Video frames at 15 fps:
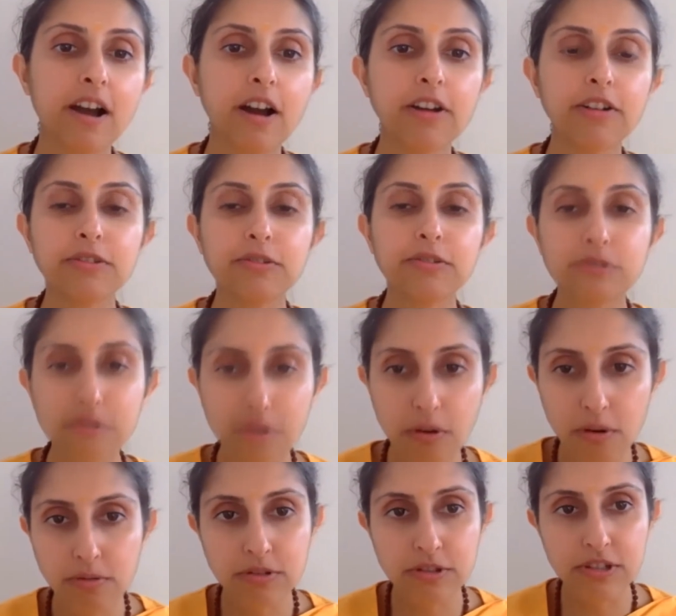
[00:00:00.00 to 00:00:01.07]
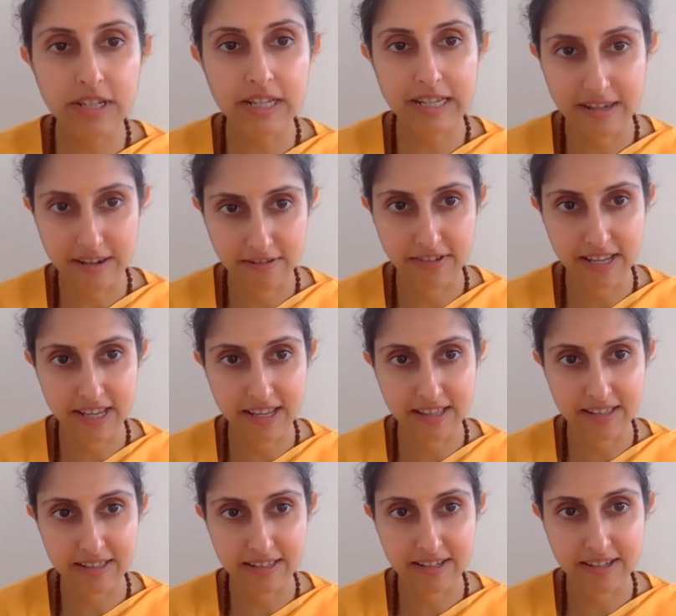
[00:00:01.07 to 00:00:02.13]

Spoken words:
are so significant.